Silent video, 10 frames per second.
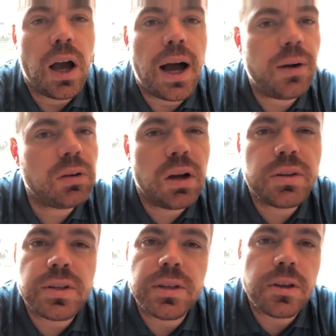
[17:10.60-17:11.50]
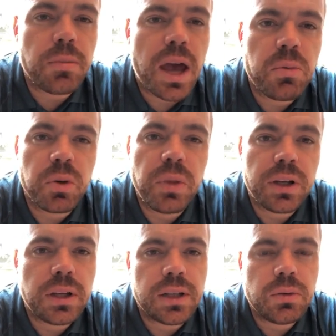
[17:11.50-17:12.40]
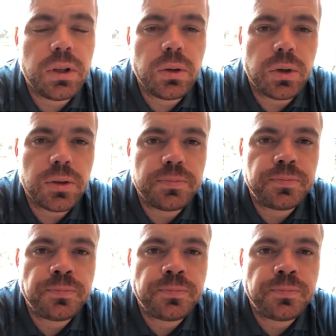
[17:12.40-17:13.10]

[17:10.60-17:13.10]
I would love to see something happen with BitConnect, really would.